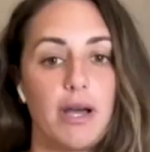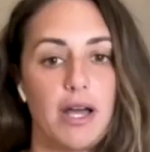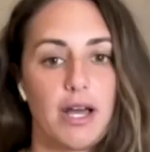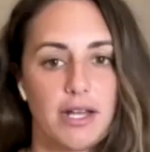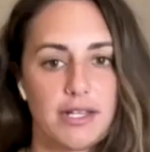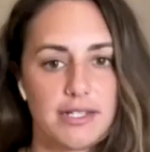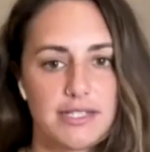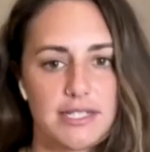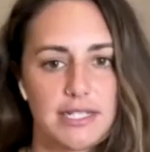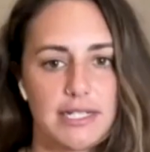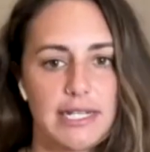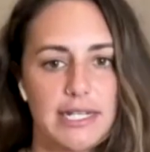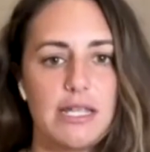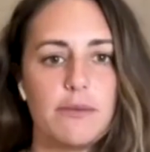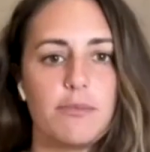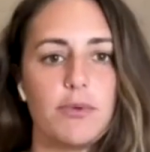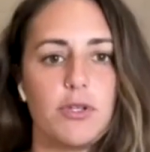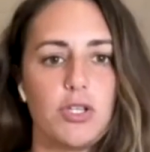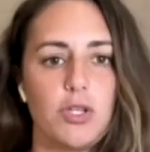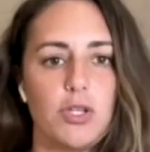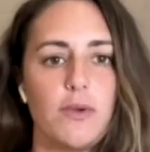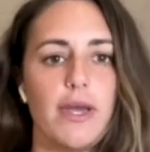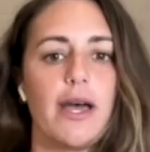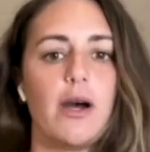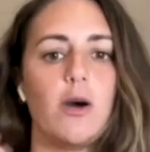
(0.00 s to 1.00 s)
personally, but
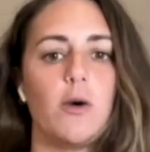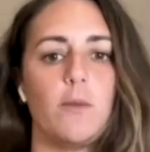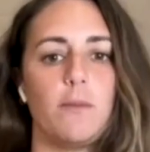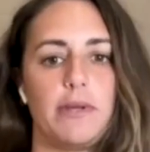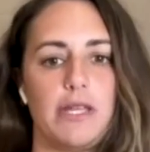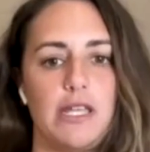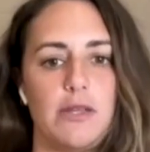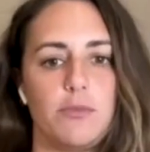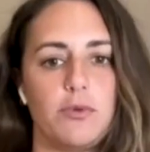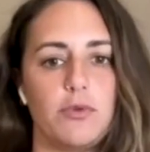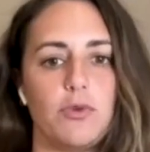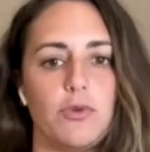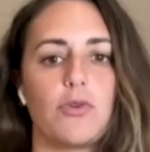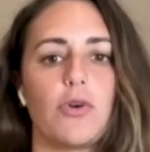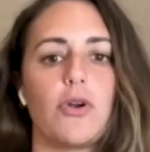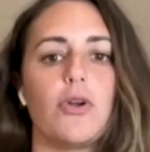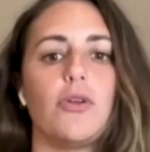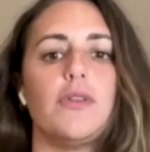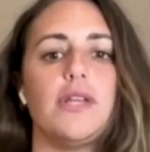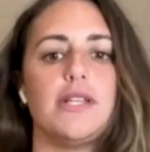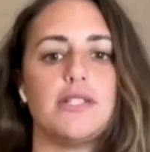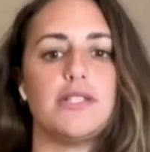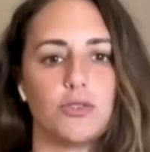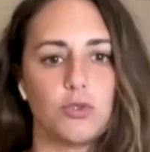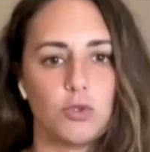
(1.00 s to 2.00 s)
you help people grow
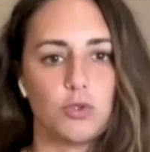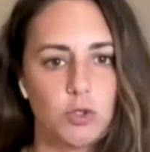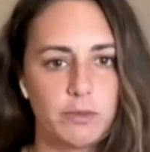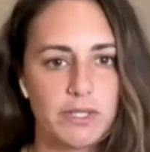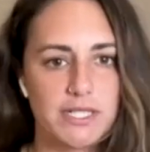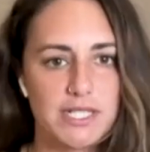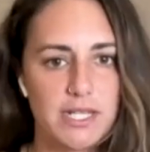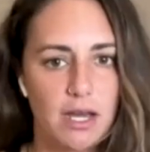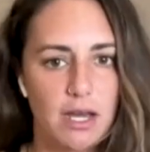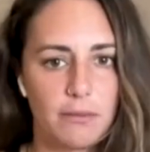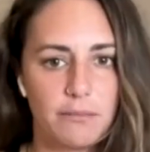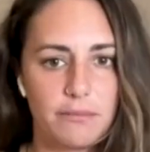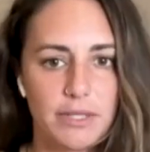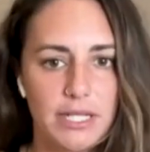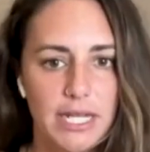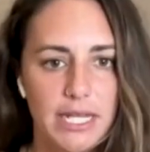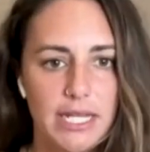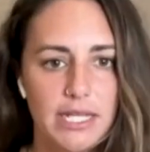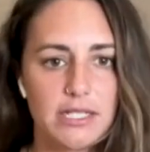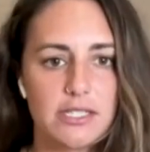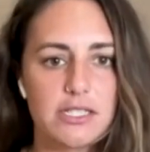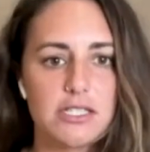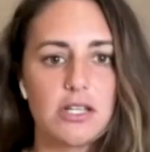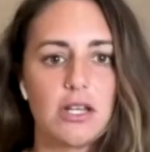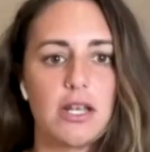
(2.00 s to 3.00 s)
these enormous
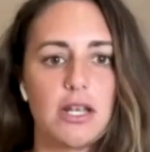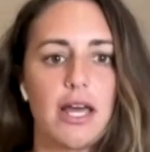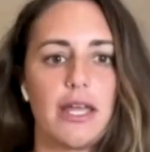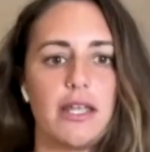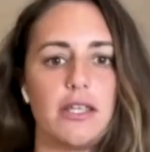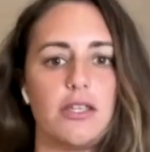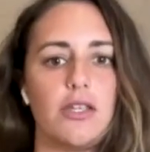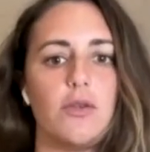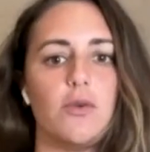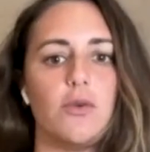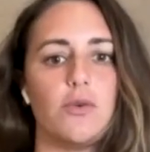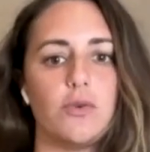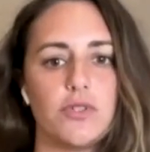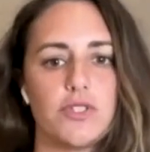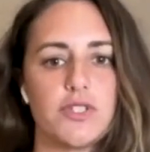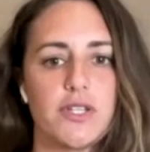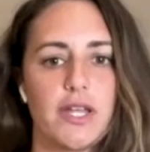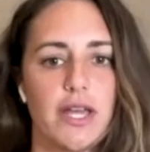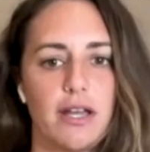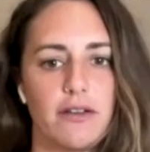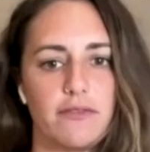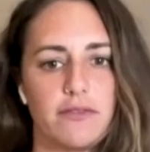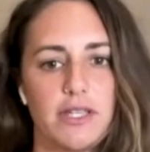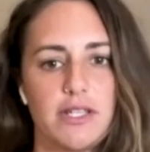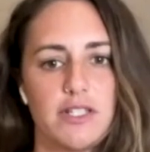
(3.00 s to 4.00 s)
companies. So, like, you also
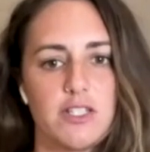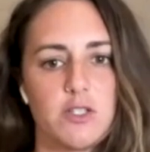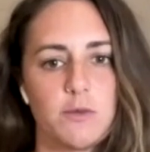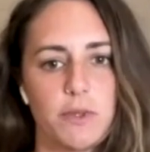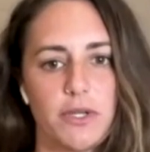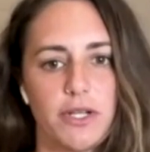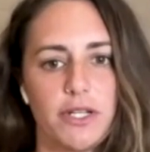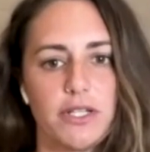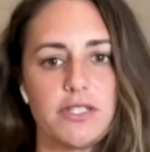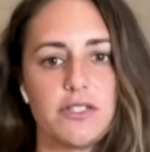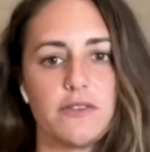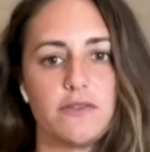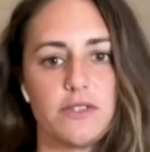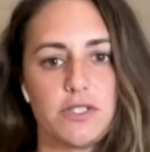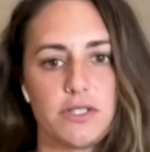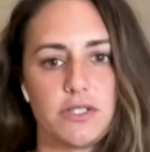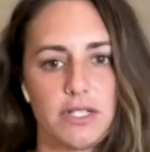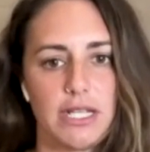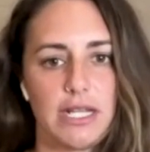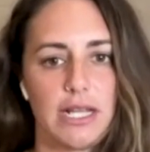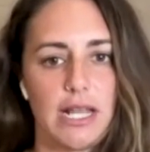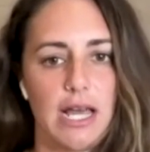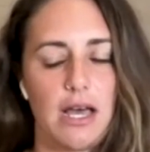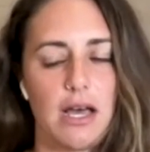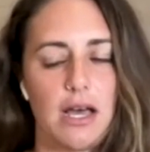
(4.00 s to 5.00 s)
have the experience of
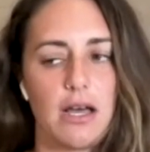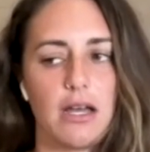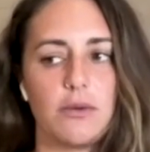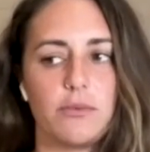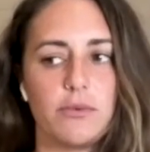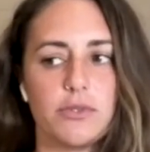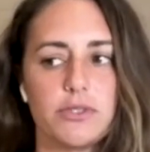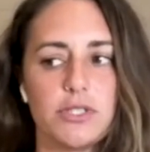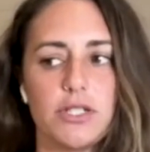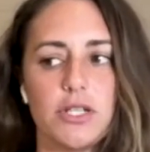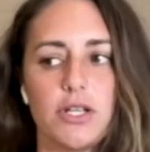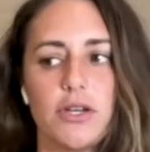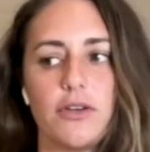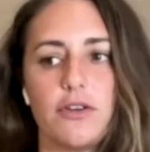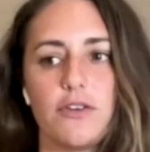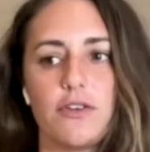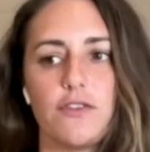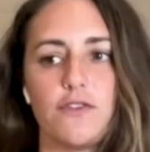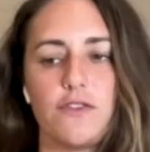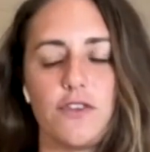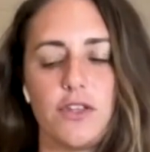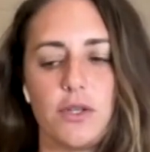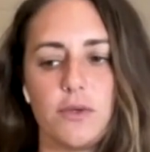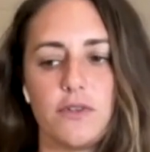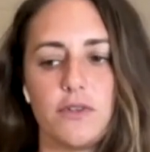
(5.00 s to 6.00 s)
doing that. I want to know a
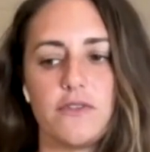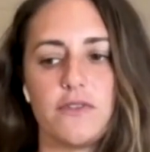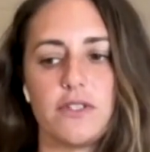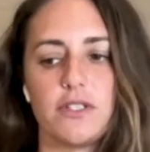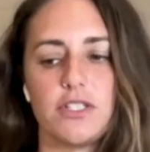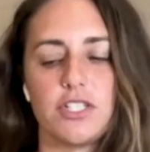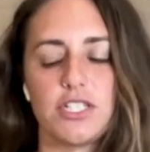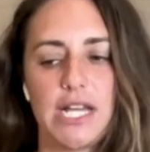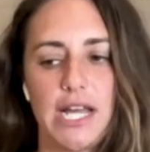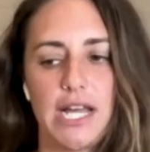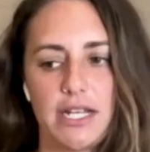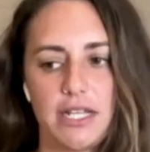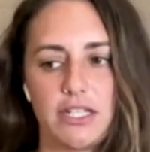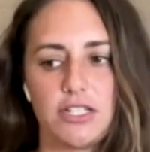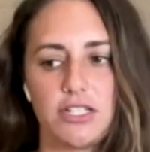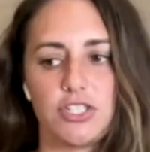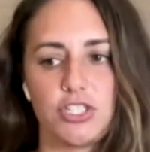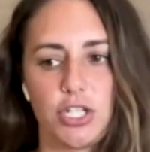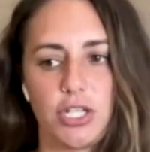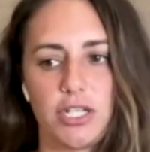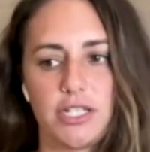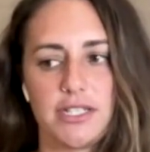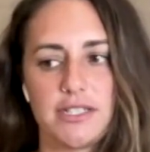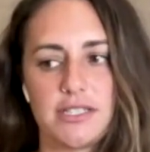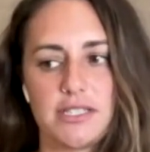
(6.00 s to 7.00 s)
few of the
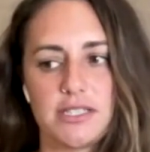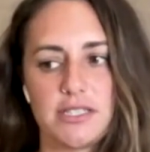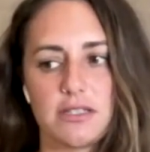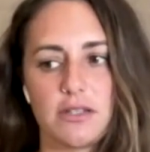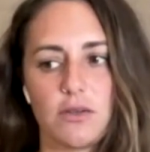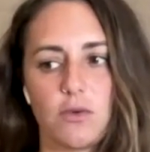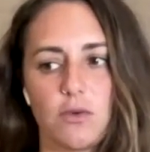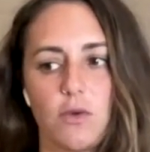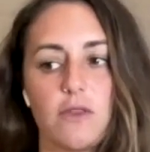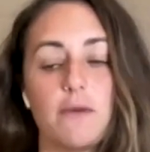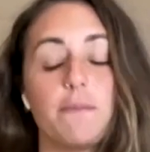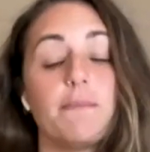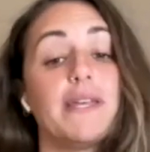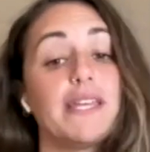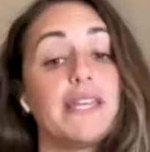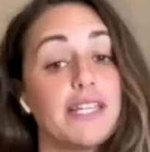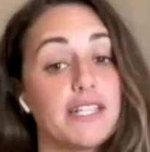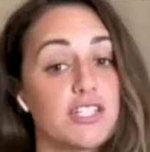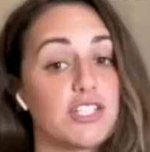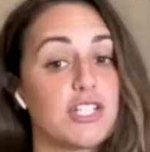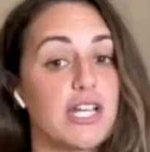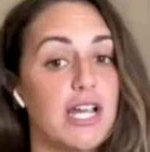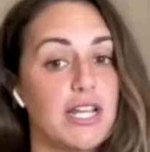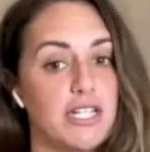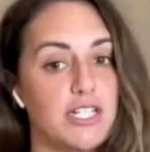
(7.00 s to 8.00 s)
challenges, or the
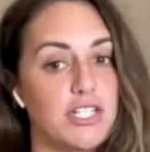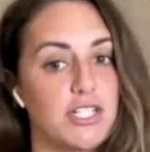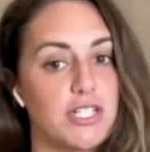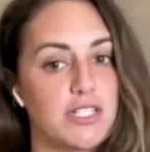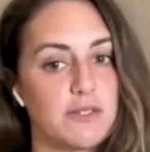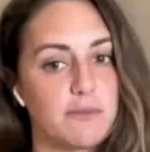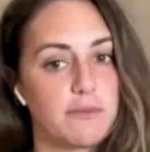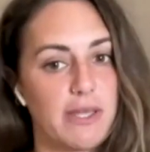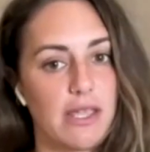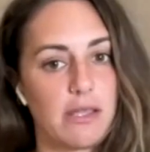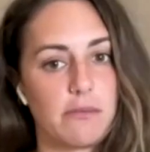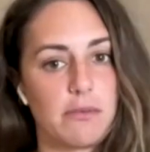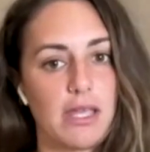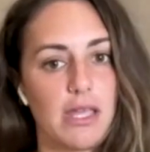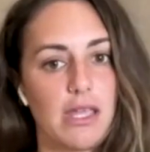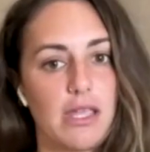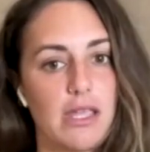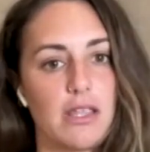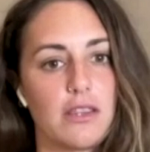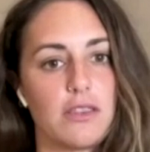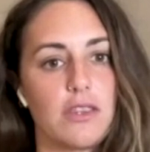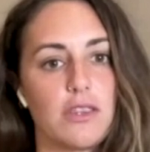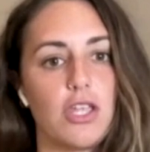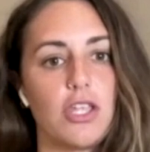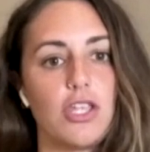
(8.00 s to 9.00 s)
biggest challenges,
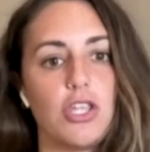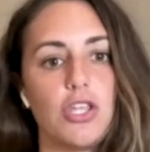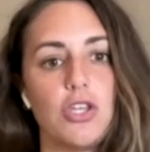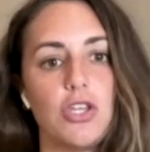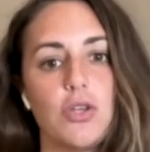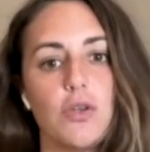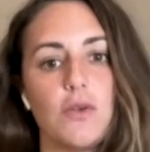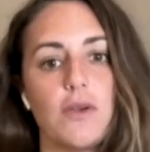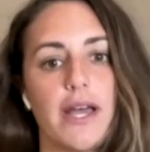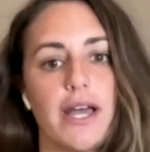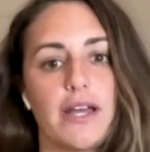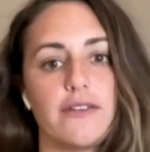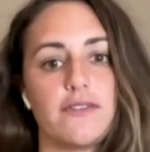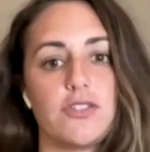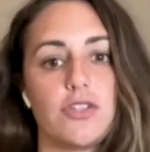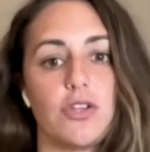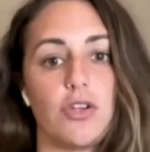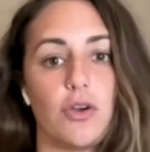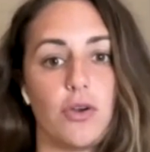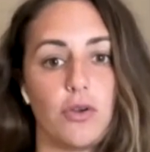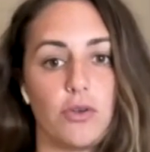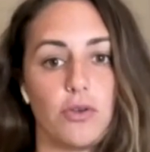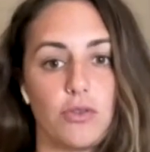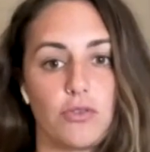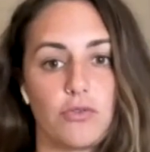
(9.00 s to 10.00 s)
maybe, that you have to
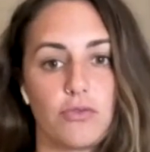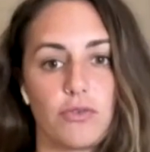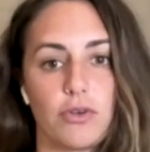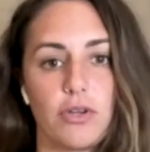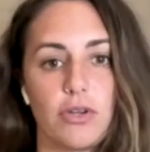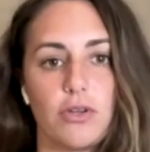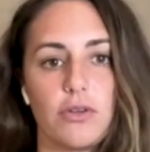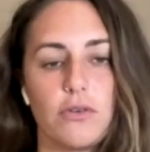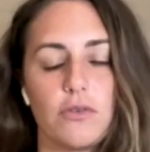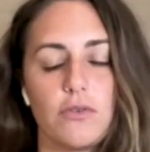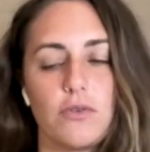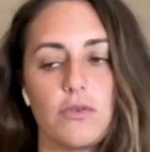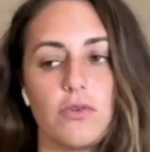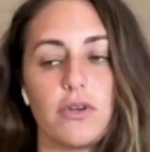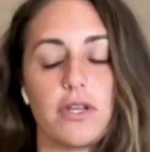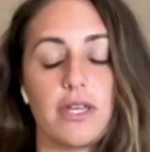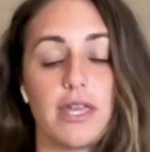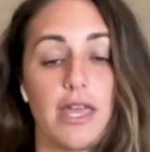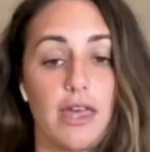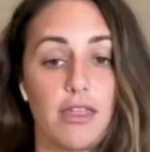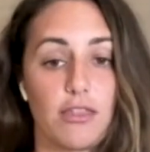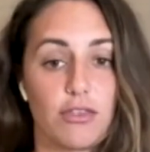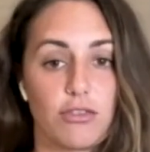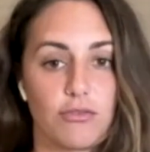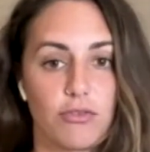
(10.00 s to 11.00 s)
go through or
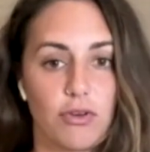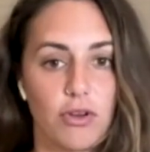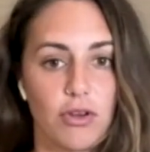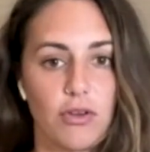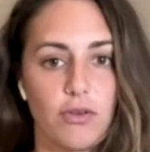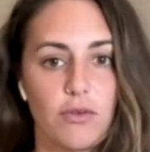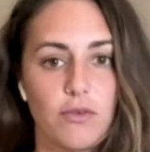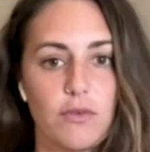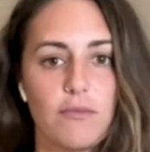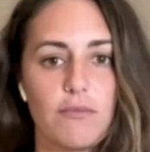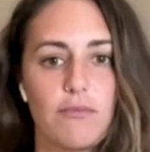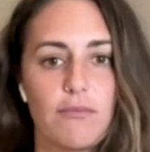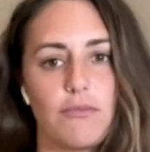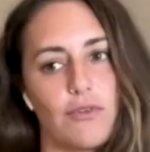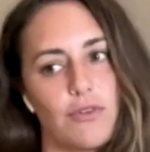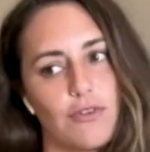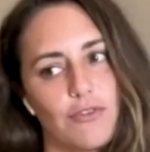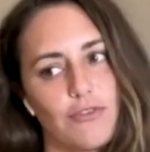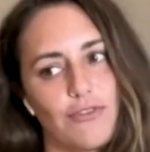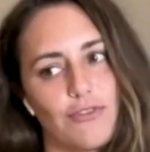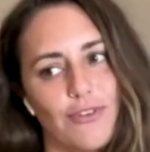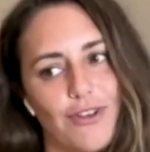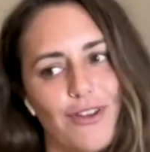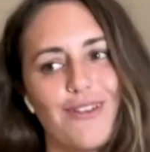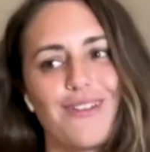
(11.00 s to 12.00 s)
get through, move
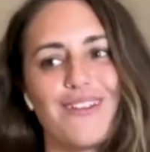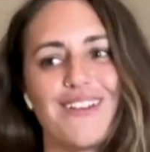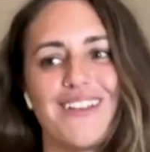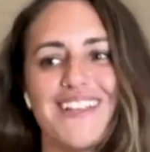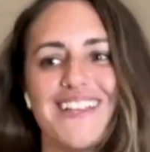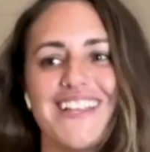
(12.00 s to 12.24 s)
through,